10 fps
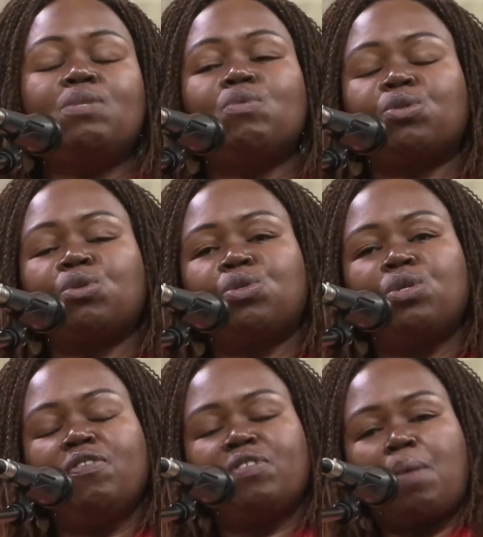he was told to
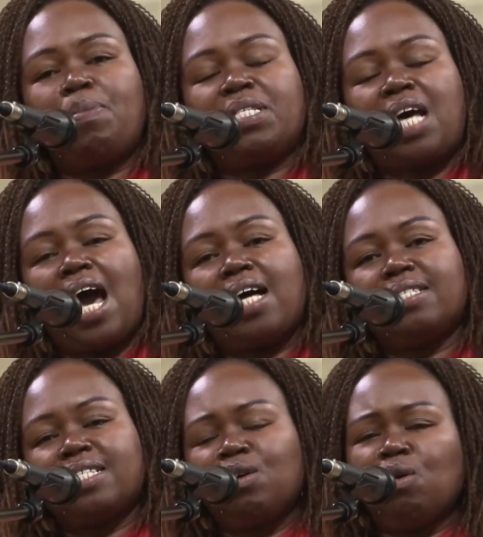lift up his
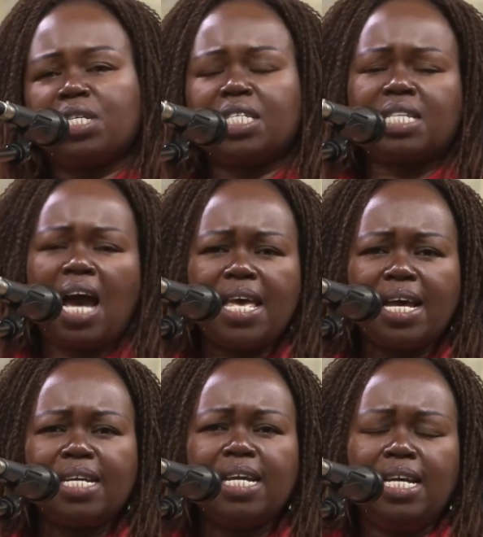hands, he got
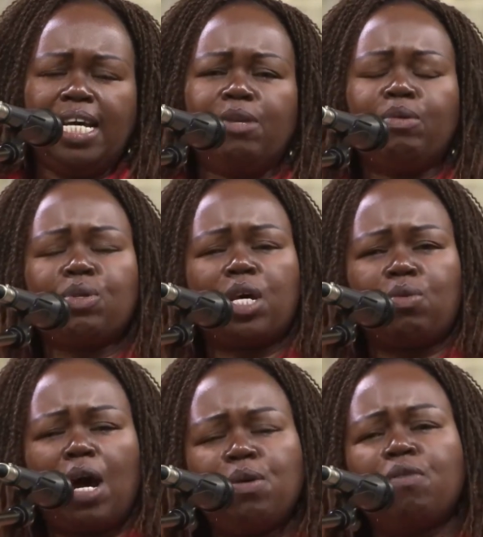tired. And we saw that
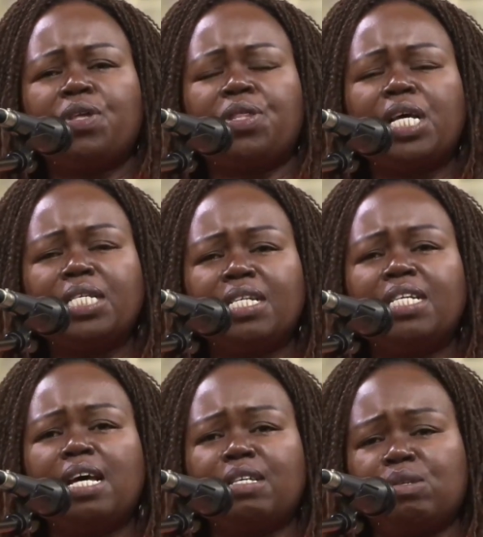one of the things
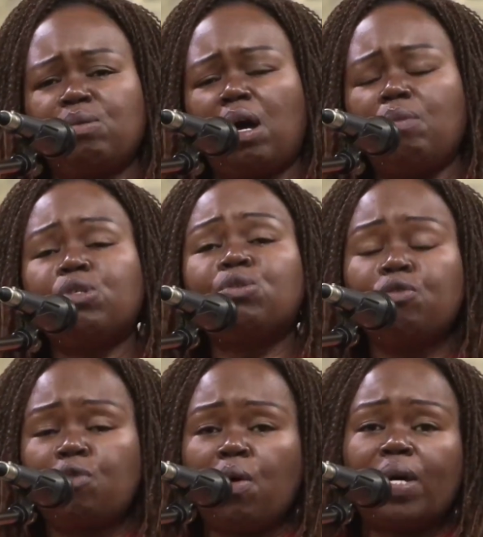leaders we should do
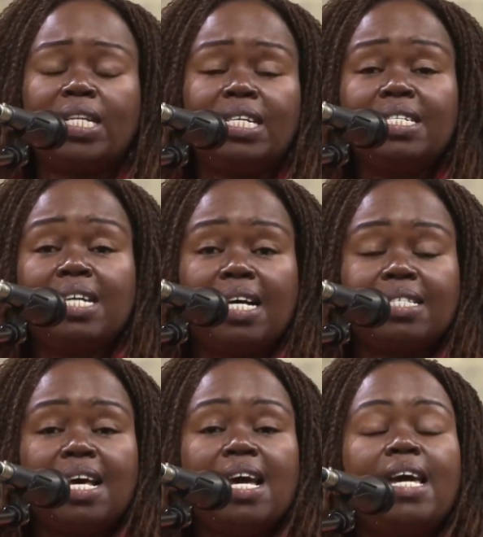for our leaders
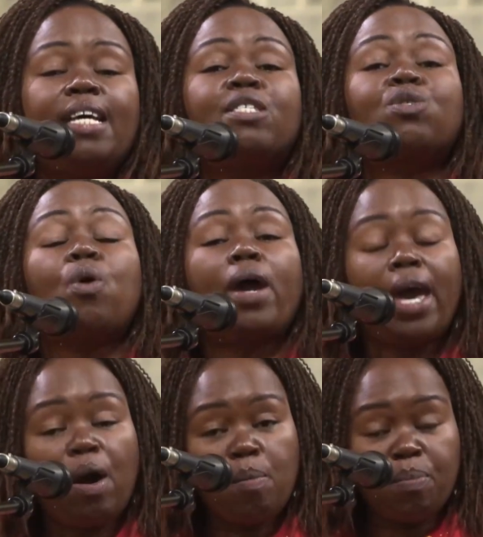is to
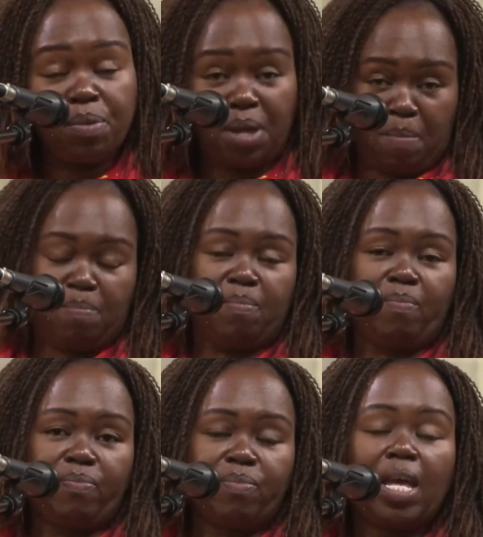help them
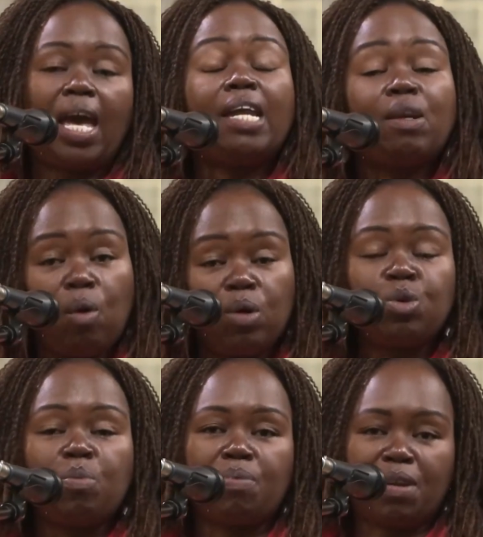and
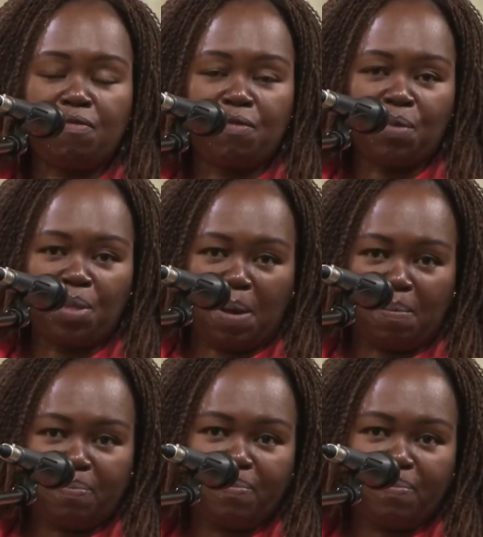also pray for them.